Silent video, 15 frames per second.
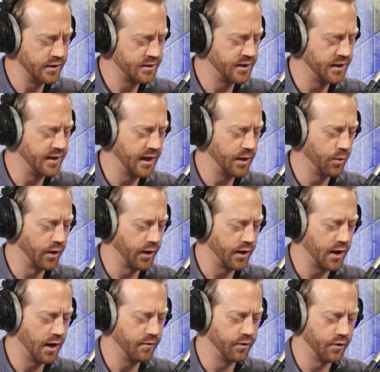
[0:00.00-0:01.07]
Today, we're going to
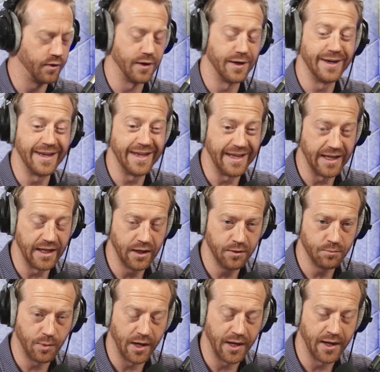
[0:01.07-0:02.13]
cover the knee.
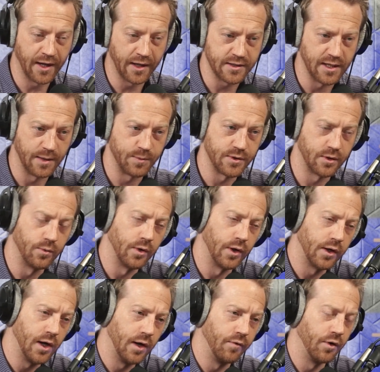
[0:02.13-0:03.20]
My next episode, we're going
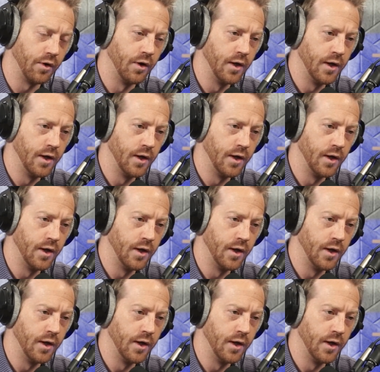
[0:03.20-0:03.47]
to cover